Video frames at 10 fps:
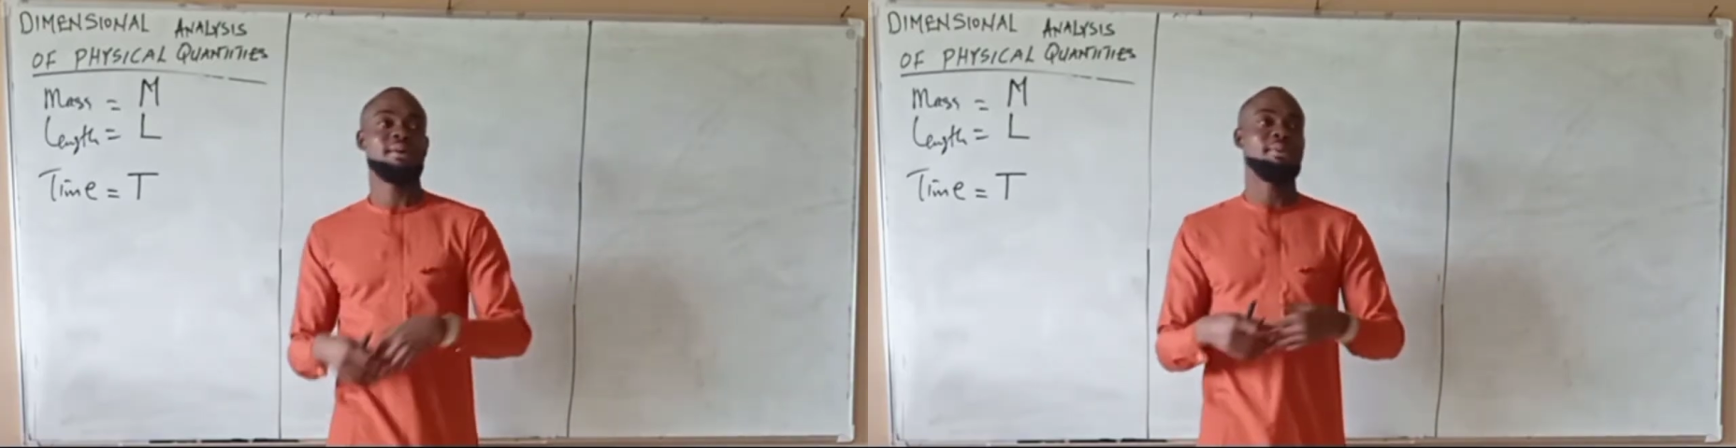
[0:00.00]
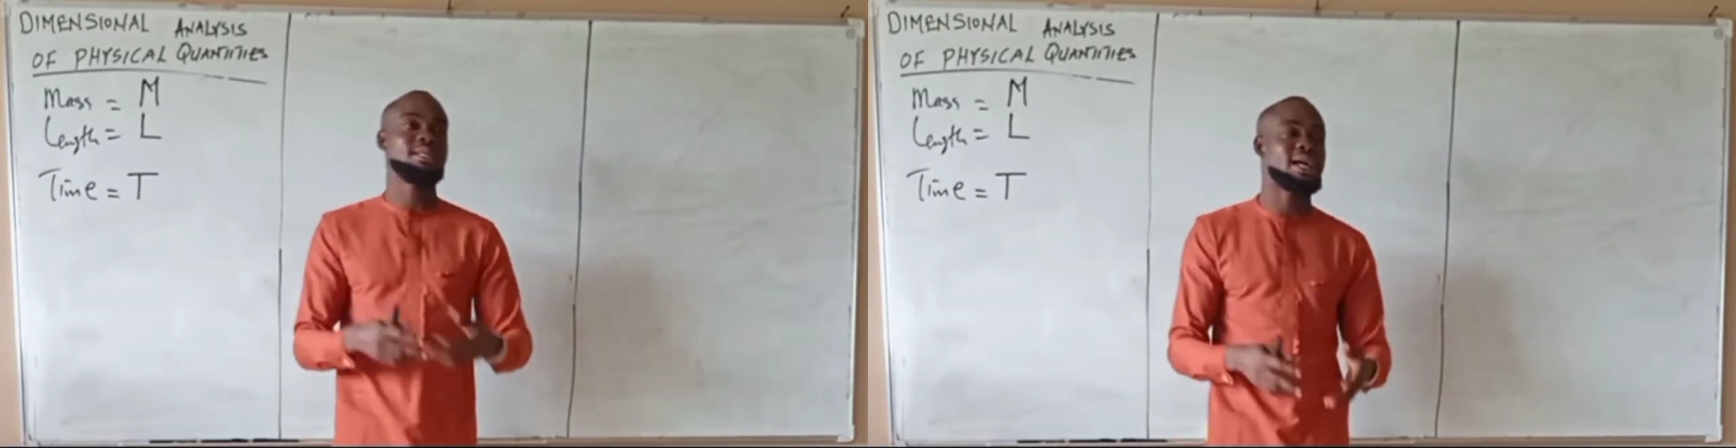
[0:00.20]

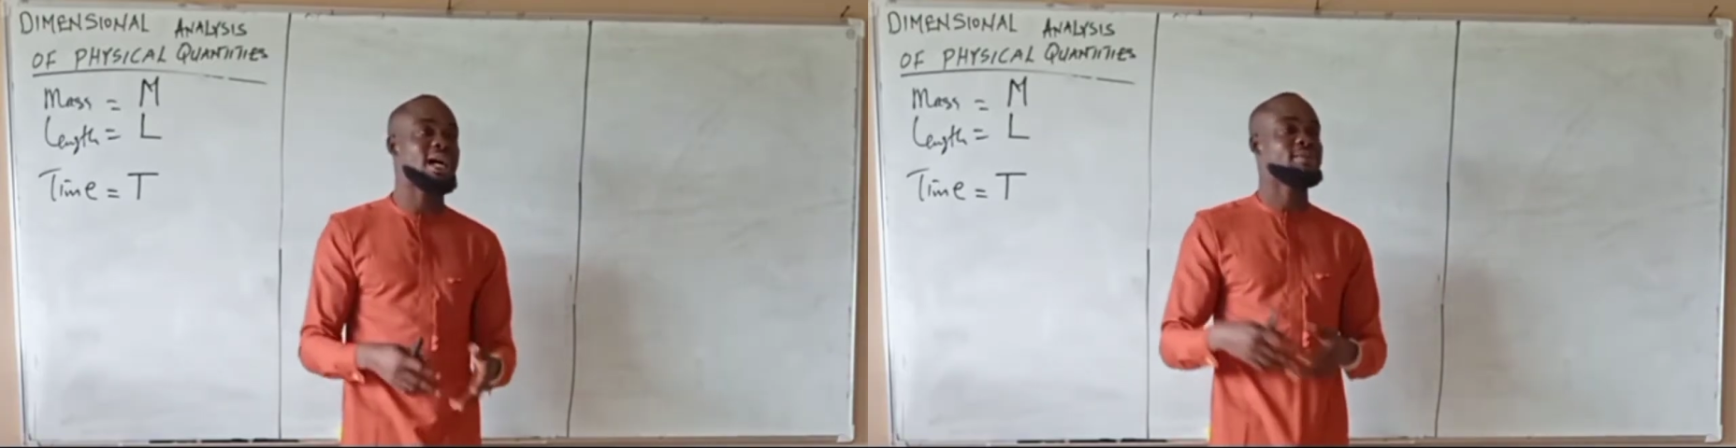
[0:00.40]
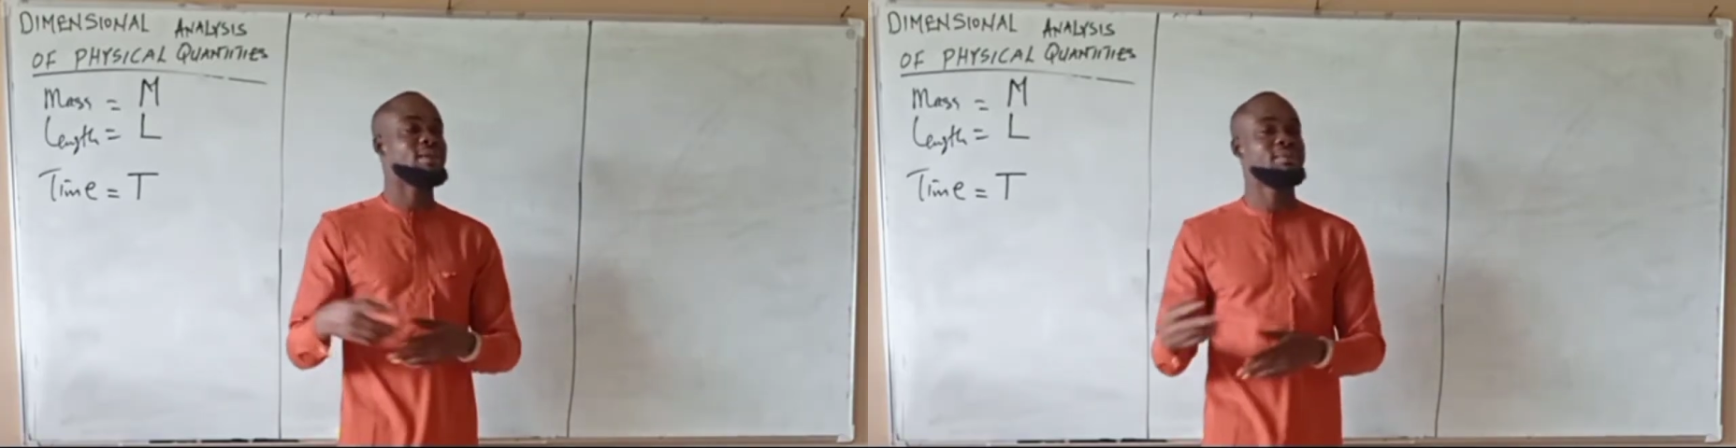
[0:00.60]

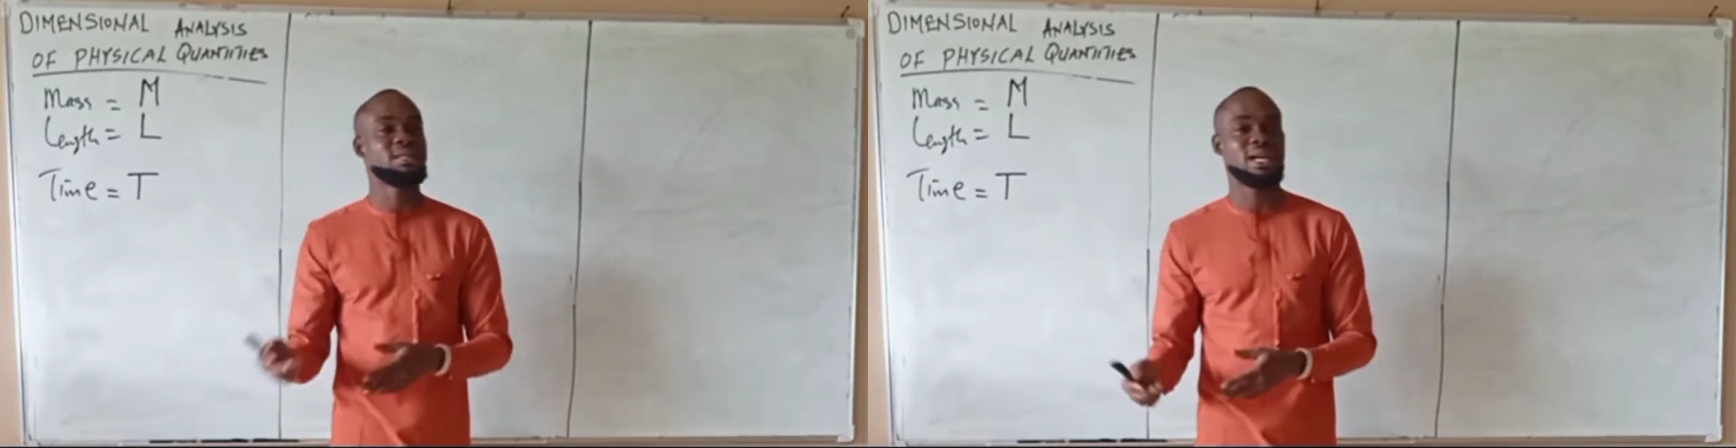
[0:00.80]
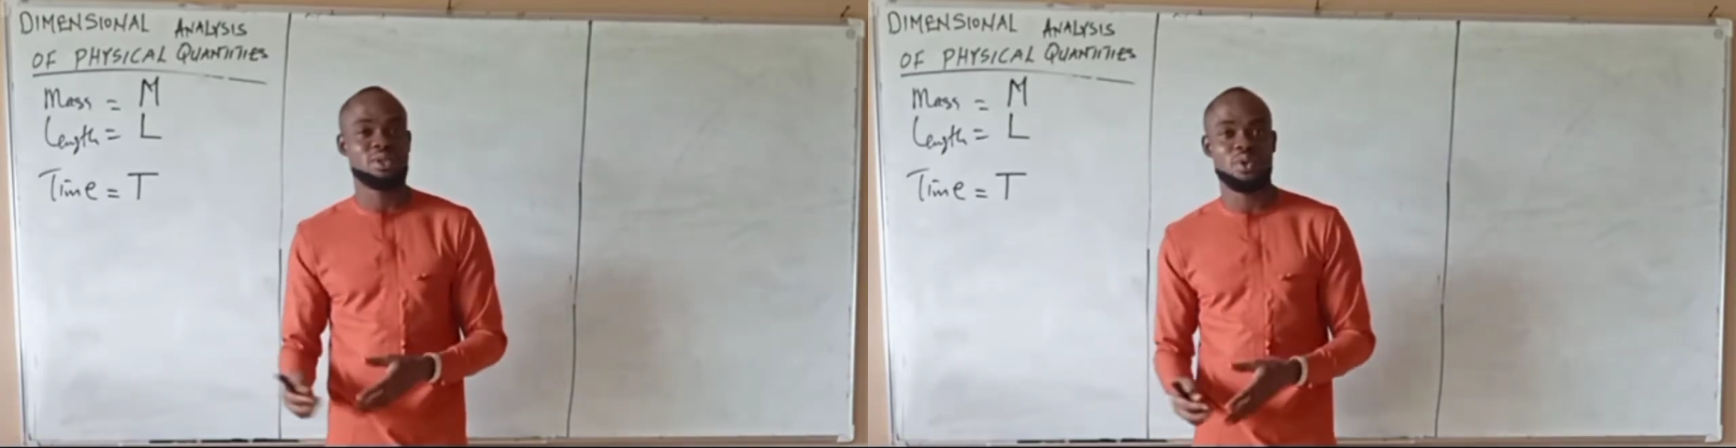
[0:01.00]
meters,
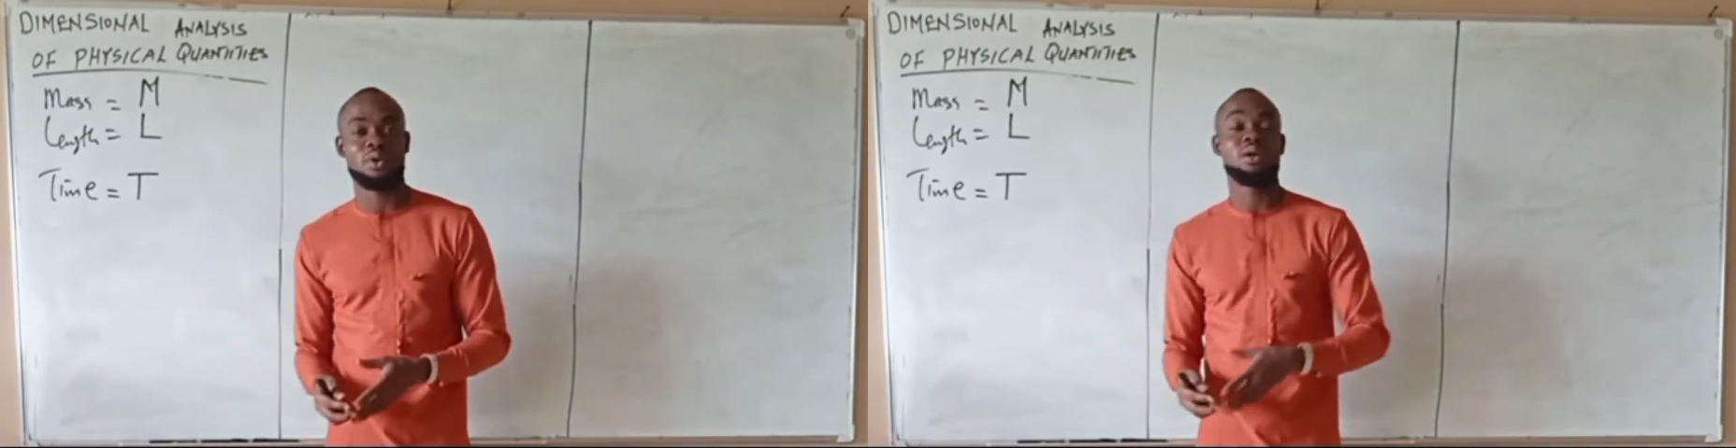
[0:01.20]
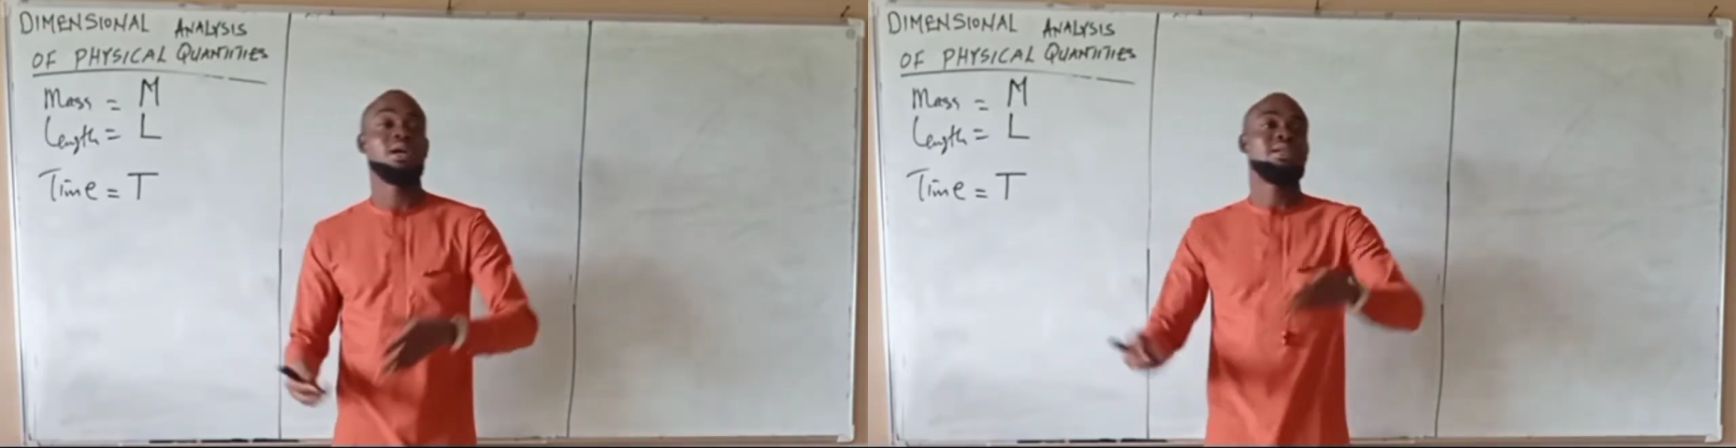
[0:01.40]
millimeters, so
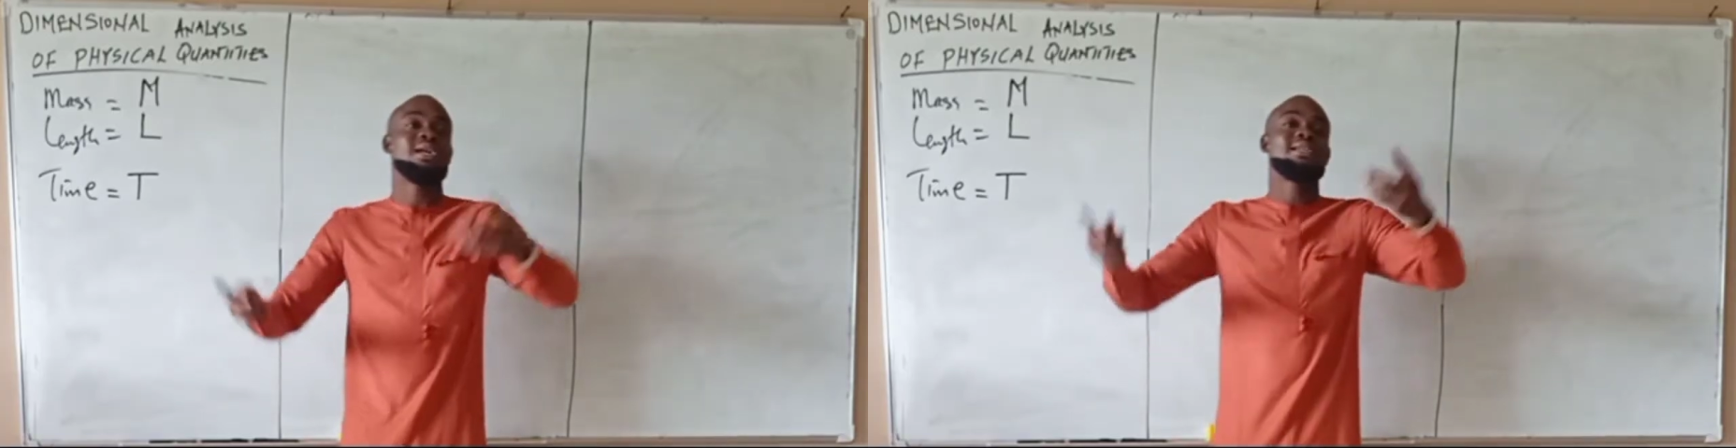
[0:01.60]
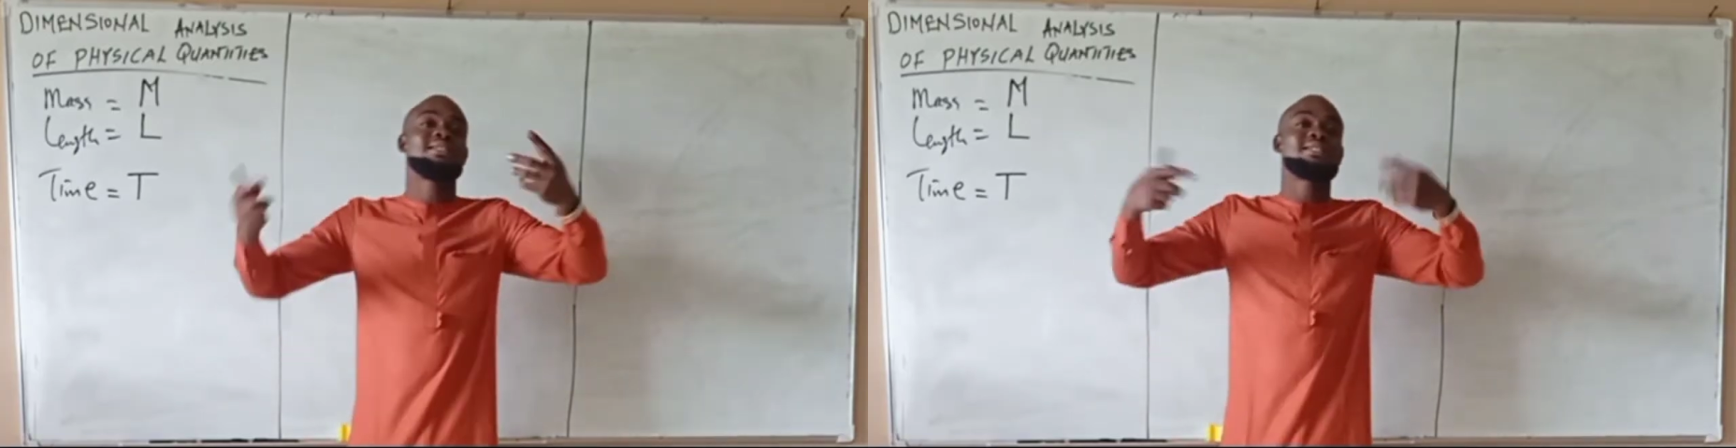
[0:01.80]
on.
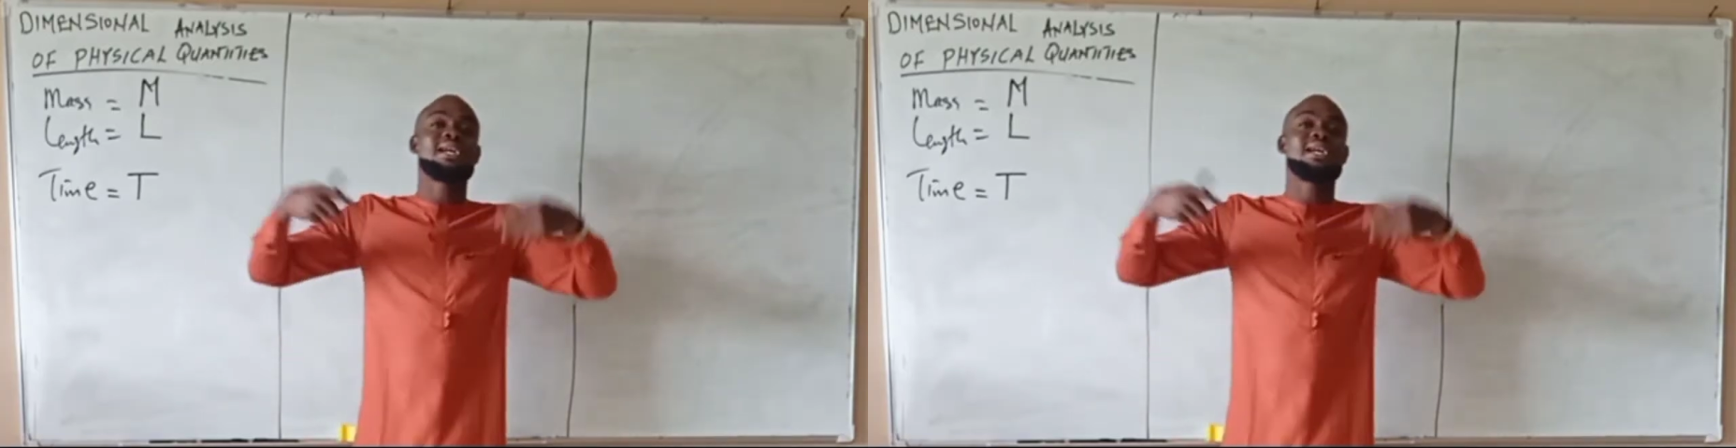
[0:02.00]
Then the